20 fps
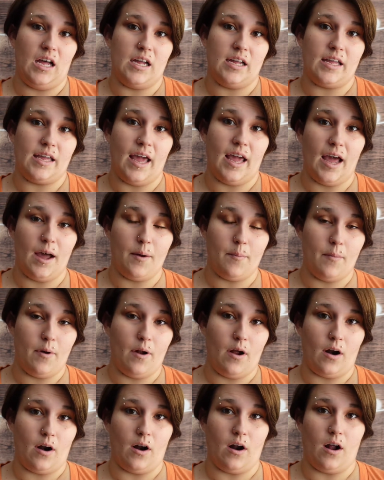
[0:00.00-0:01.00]
camera
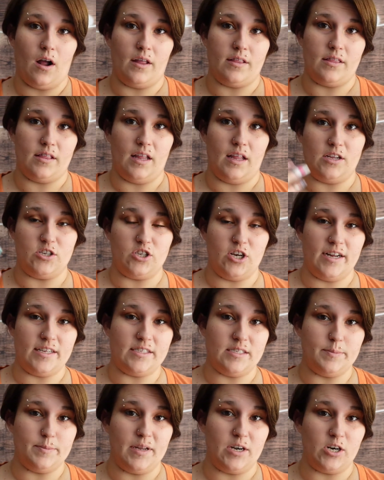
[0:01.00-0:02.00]
or on the
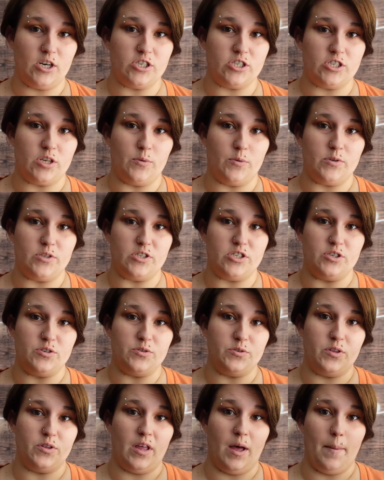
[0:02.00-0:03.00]
transmitter. So we'll
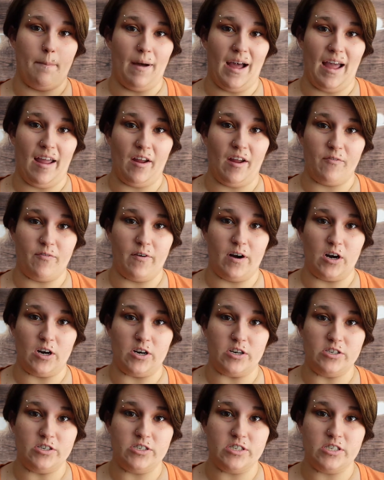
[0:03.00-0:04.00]
do the mic
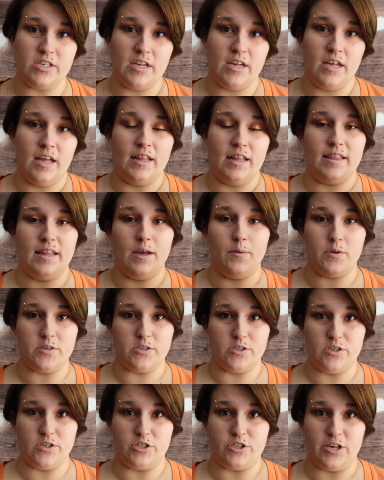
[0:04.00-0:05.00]
first, then we'll
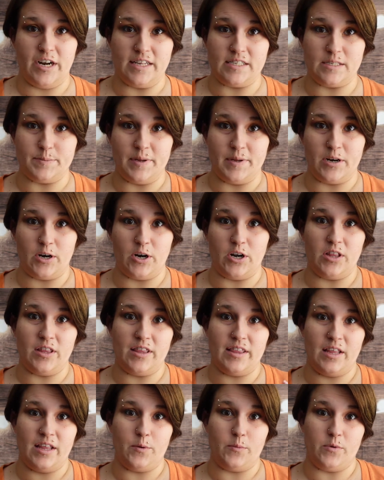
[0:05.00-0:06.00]
do the transmitter,
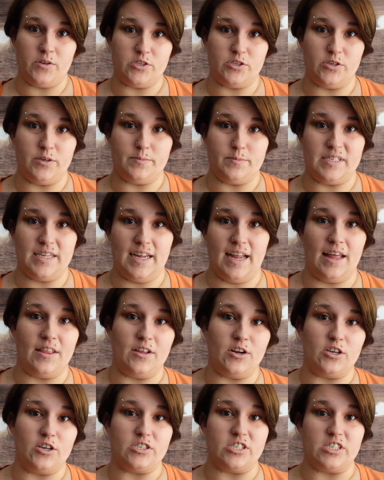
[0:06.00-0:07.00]
then we'll do them
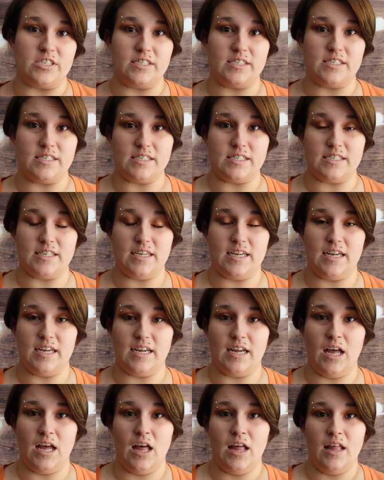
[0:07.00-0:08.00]
together just to
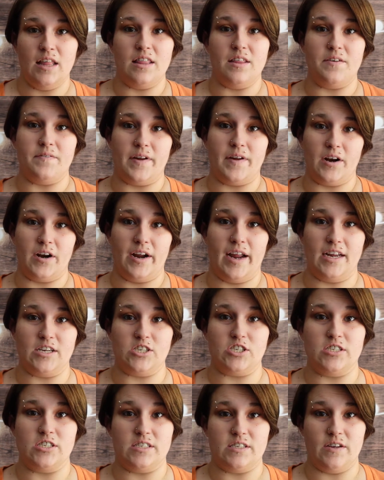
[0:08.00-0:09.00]
see the
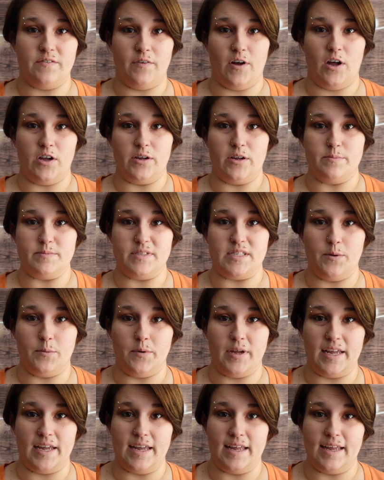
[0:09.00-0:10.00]
variations of volumes that
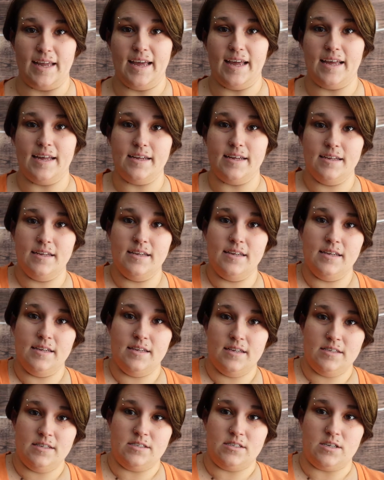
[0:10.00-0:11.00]
we can get.
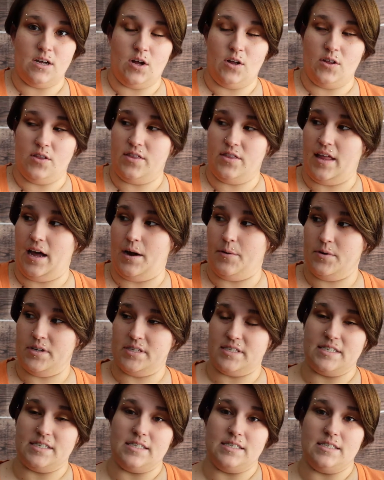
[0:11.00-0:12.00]
So that
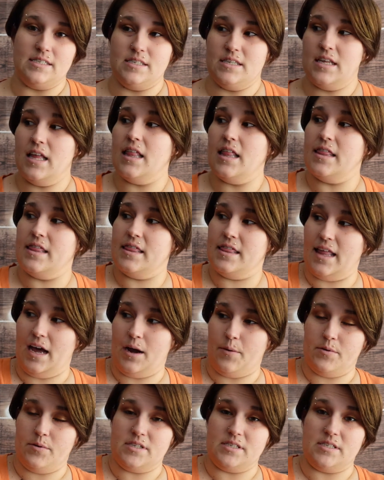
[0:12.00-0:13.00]
was
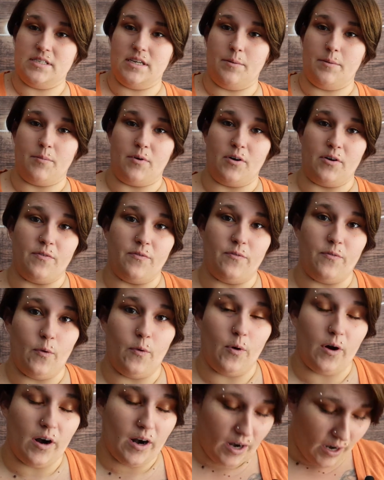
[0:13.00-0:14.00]
number
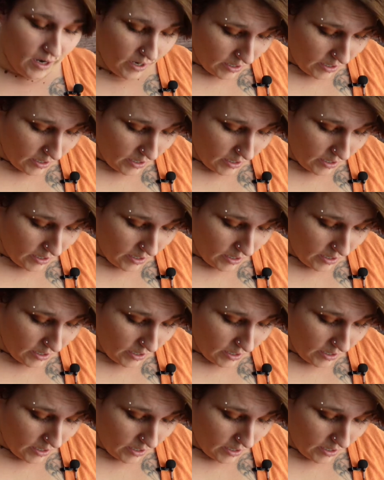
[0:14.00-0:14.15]
4,